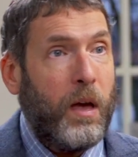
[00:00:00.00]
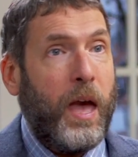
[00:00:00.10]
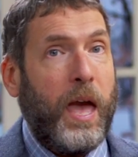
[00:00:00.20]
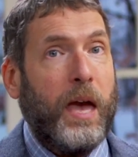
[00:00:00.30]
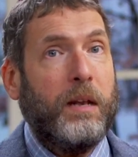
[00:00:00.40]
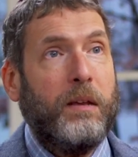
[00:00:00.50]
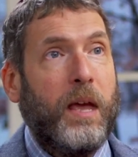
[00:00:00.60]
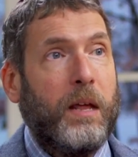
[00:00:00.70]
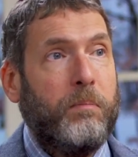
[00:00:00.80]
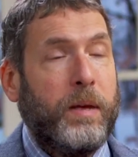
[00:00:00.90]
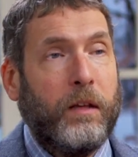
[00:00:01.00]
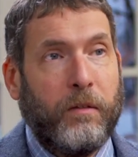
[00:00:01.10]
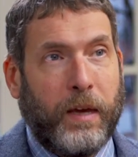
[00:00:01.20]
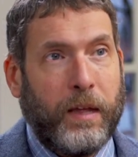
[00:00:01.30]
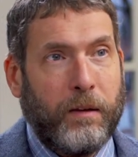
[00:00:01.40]
and, and being
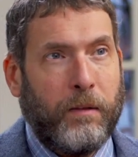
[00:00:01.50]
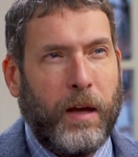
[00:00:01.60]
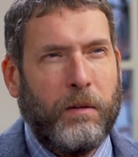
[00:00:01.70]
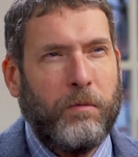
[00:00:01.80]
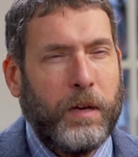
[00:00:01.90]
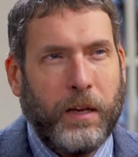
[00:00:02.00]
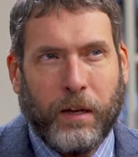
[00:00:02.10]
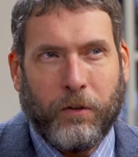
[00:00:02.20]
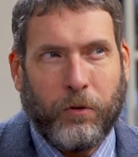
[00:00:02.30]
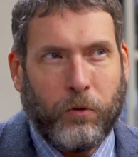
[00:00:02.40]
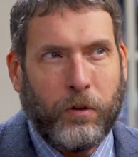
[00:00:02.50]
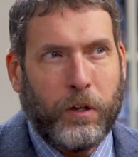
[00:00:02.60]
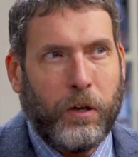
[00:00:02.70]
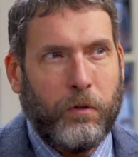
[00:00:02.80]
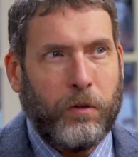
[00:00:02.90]
together and reading social
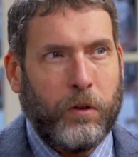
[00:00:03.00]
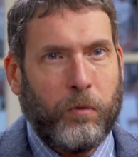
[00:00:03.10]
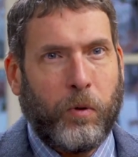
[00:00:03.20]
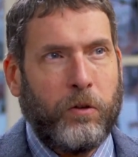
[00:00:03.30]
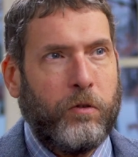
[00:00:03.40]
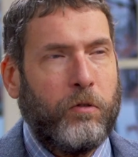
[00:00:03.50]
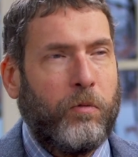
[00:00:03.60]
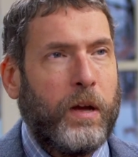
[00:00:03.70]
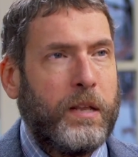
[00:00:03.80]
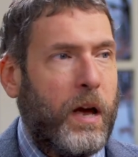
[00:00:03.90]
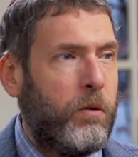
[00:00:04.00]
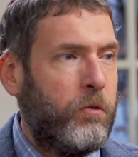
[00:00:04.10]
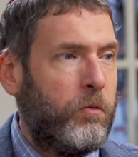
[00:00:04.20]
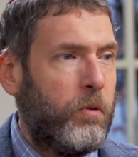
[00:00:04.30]
cues and expressions, right now it's,